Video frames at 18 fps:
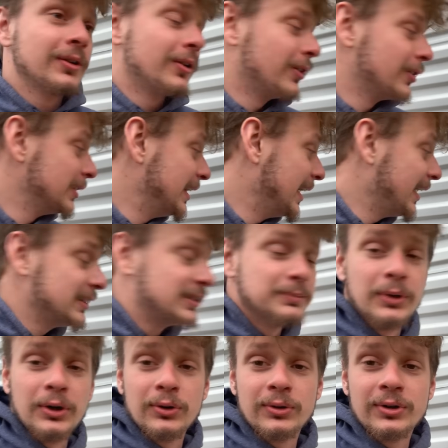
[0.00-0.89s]
our dad's
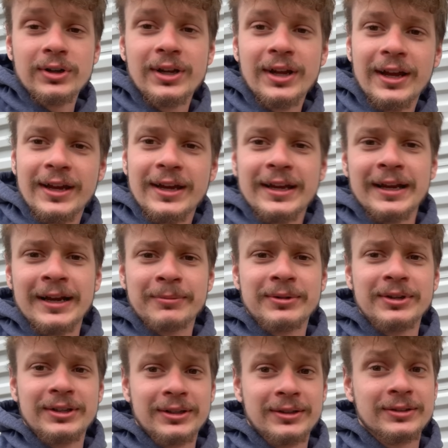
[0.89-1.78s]
mower, and I'm
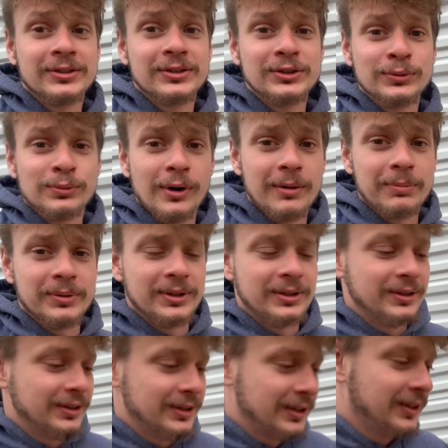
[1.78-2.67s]
going to swap
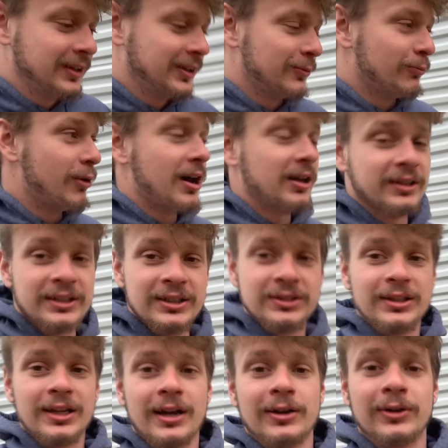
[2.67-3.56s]
it while
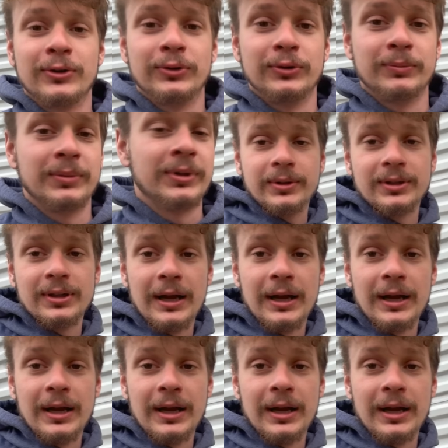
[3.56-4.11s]
he's not home.